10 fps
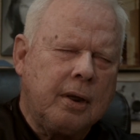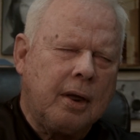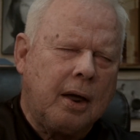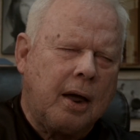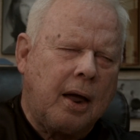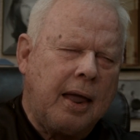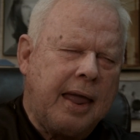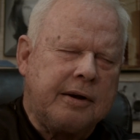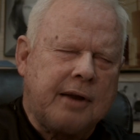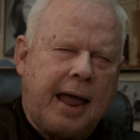
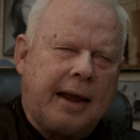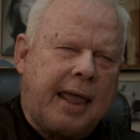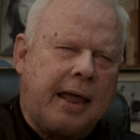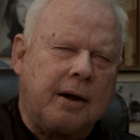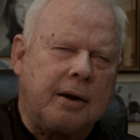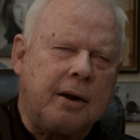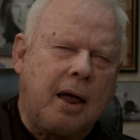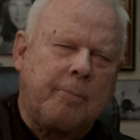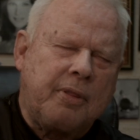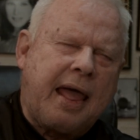and Thailand,
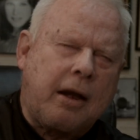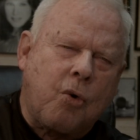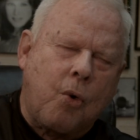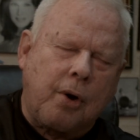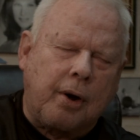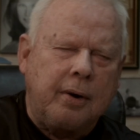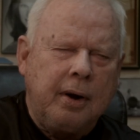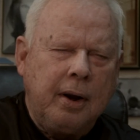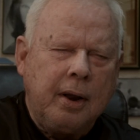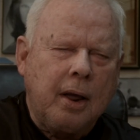up in that corner
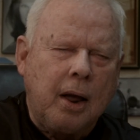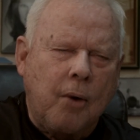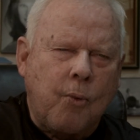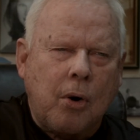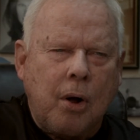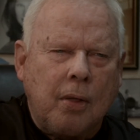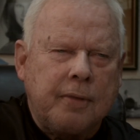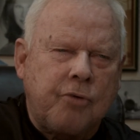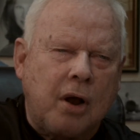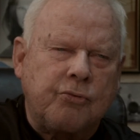where all
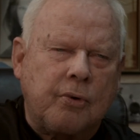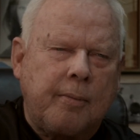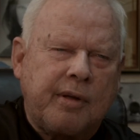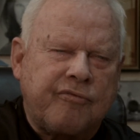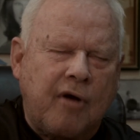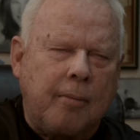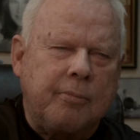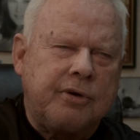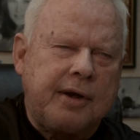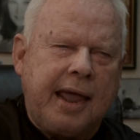the drugs are coming
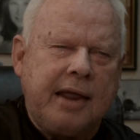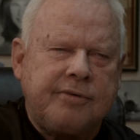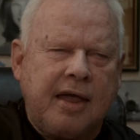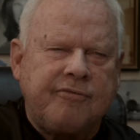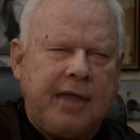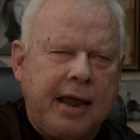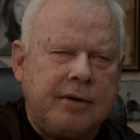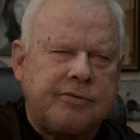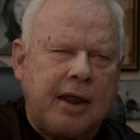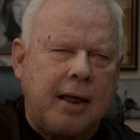from. Today it's
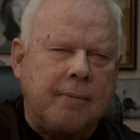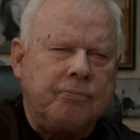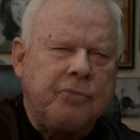Afghanistan.